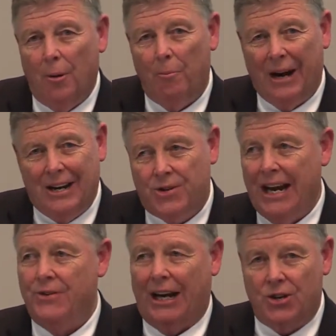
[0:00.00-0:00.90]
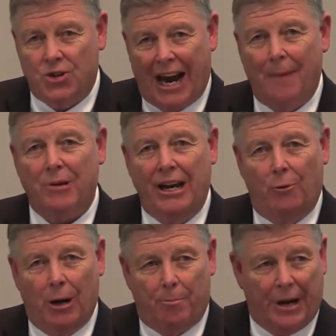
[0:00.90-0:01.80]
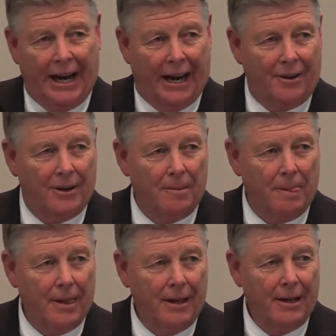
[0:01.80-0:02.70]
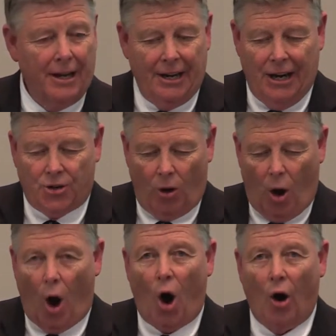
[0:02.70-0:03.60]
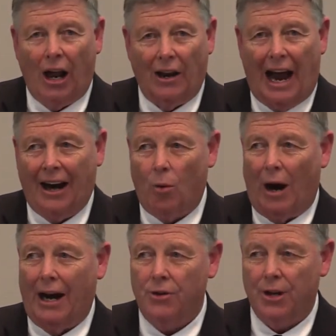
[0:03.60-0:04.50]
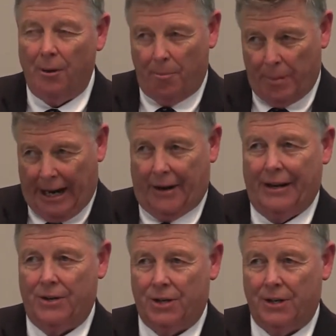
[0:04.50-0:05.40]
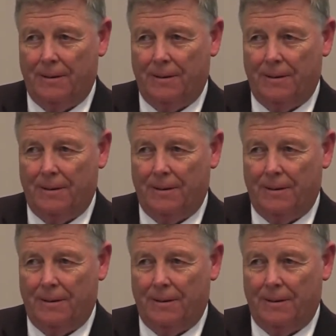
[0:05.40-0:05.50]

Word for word: But he says, Except ye repent, ye shall all likewise perish.